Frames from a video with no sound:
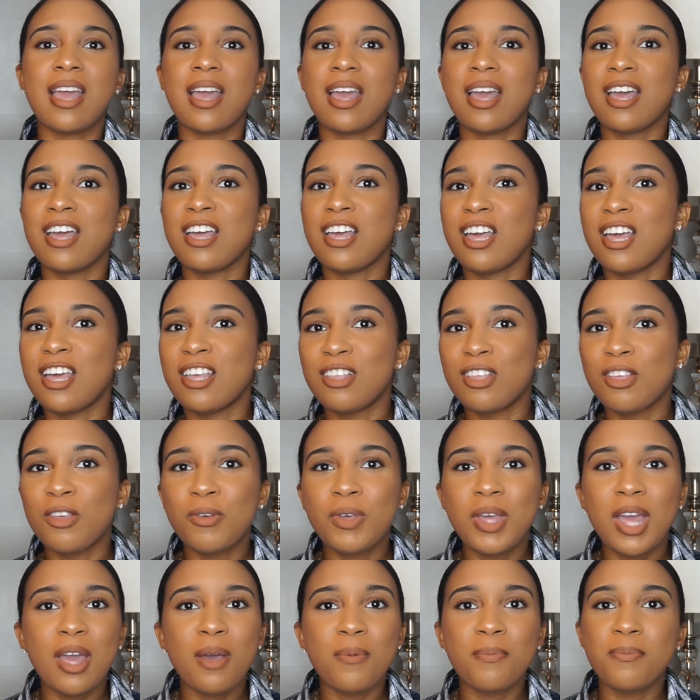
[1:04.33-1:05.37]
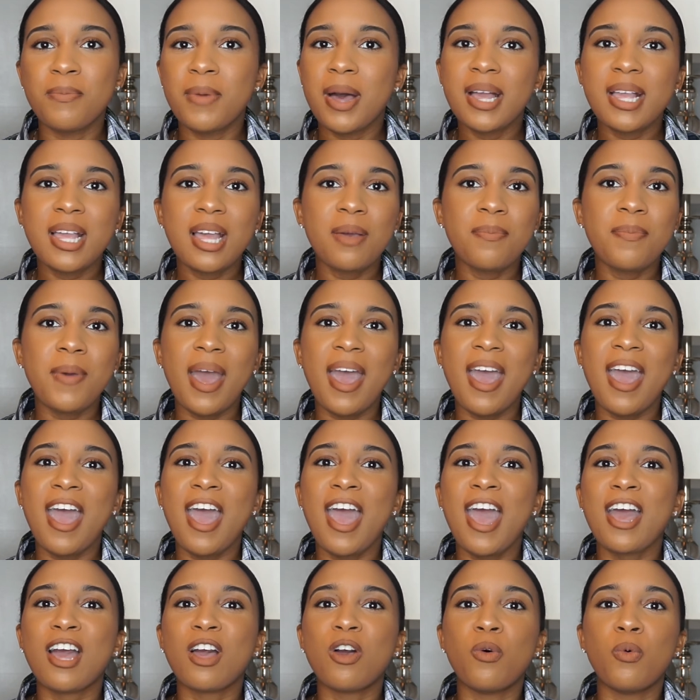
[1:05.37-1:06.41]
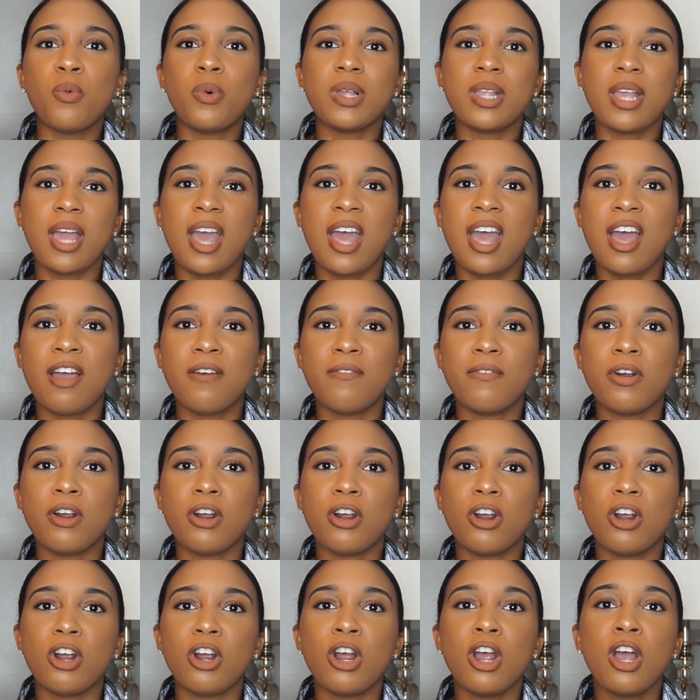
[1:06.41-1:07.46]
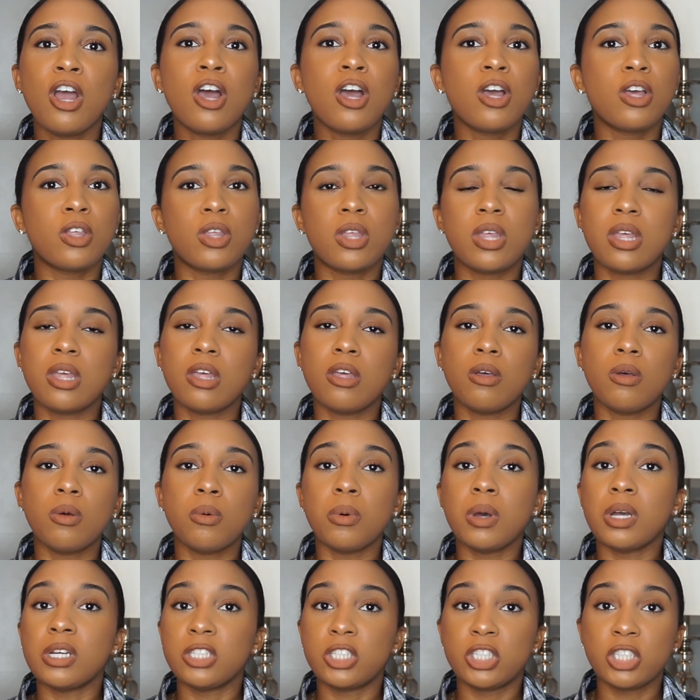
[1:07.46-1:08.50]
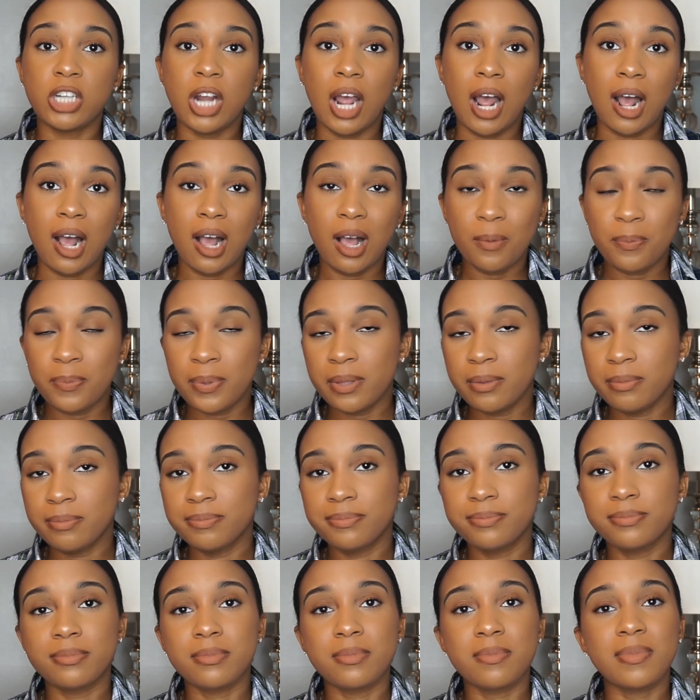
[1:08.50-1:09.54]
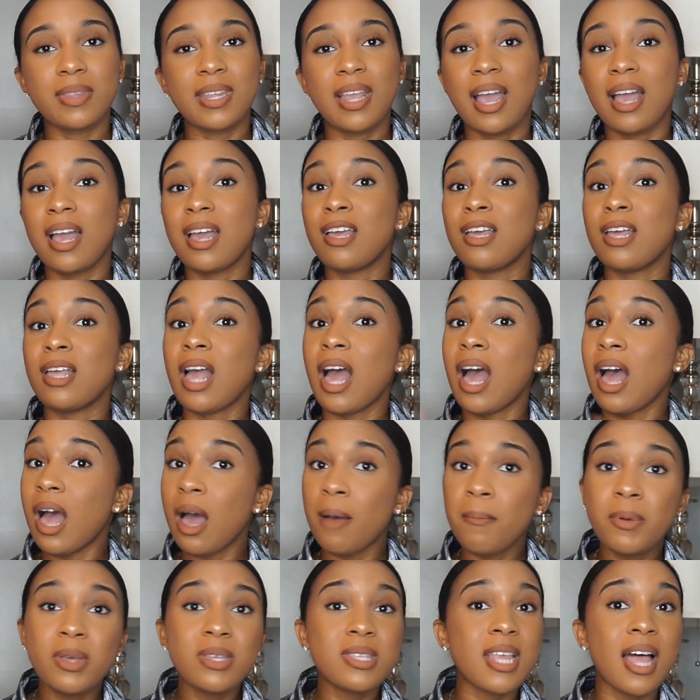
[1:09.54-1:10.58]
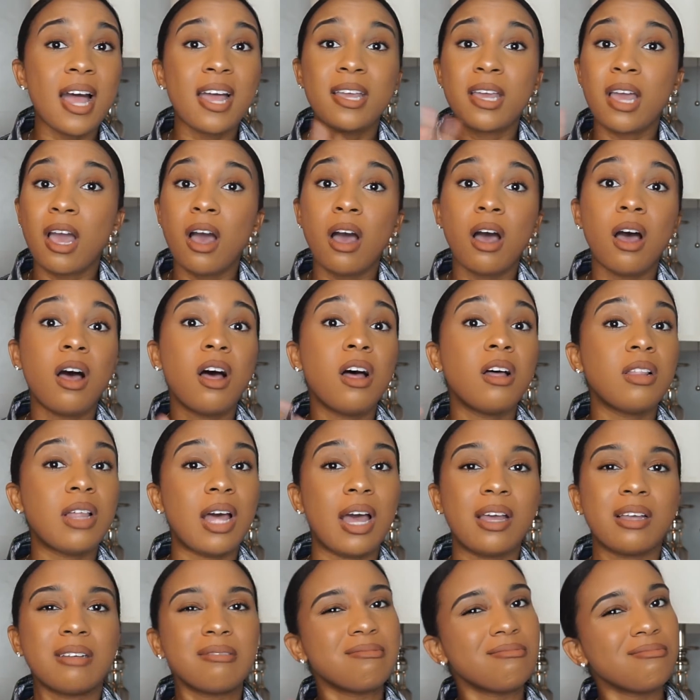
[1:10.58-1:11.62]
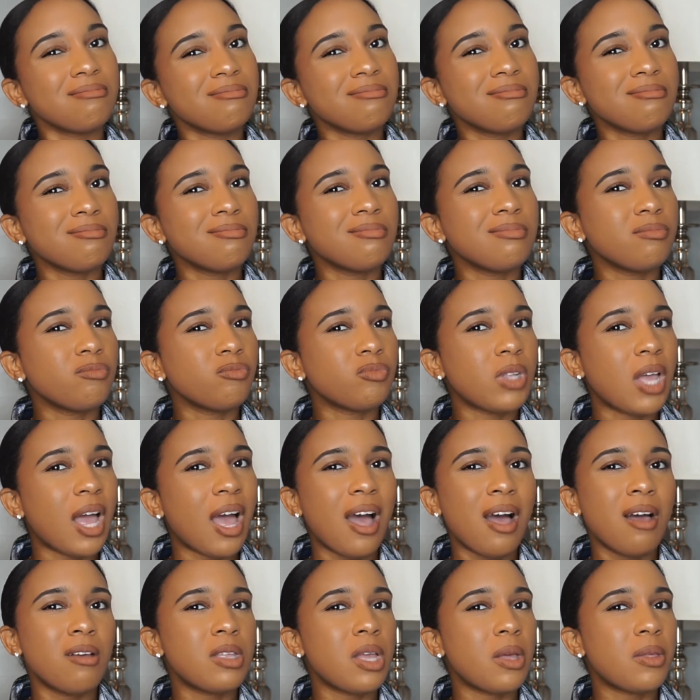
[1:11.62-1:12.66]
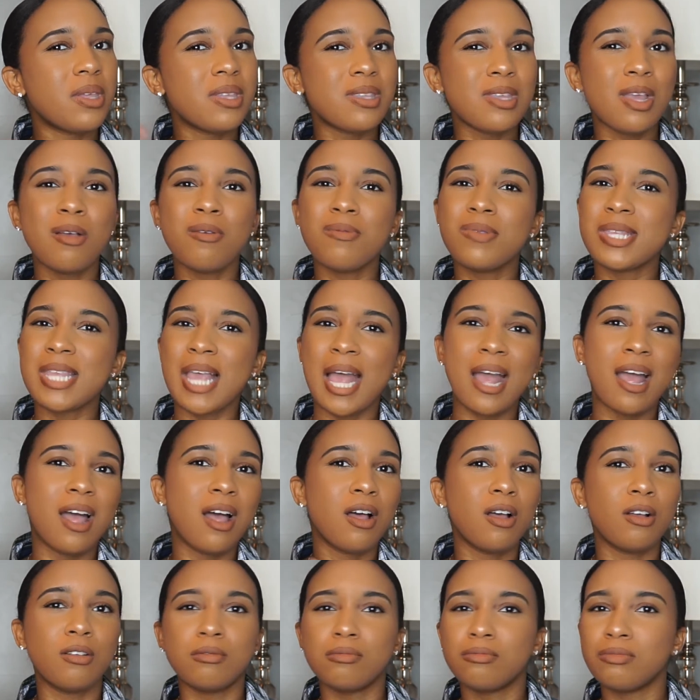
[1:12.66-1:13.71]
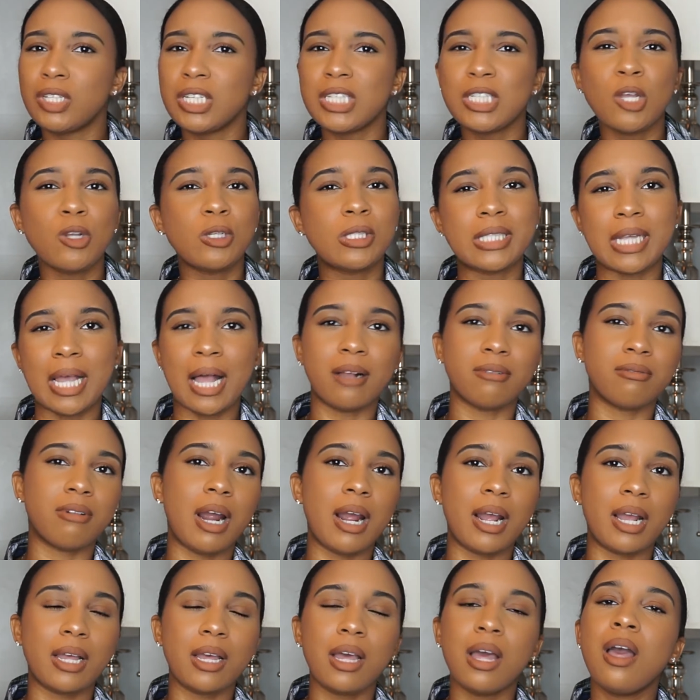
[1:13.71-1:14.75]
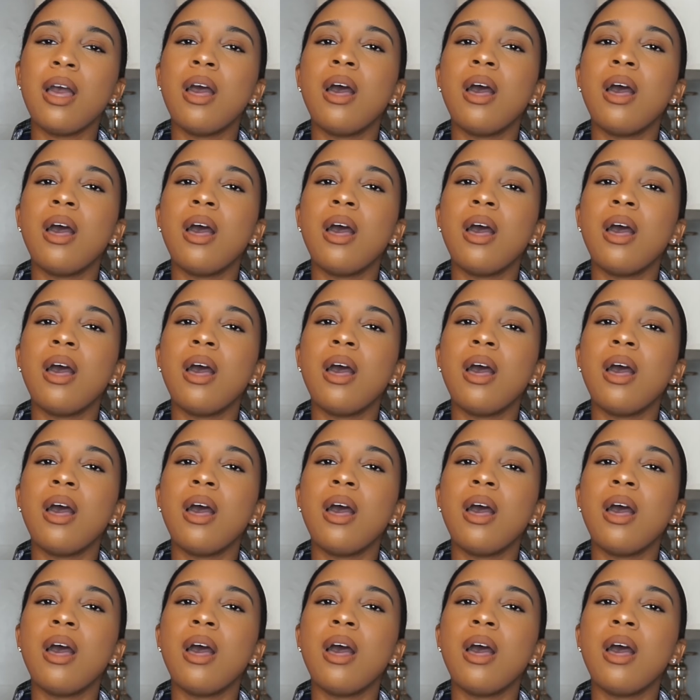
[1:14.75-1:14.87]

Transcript: and you get money back whenever you shop. I was like y'all like mm, I don't know this don't sound this don't sound right.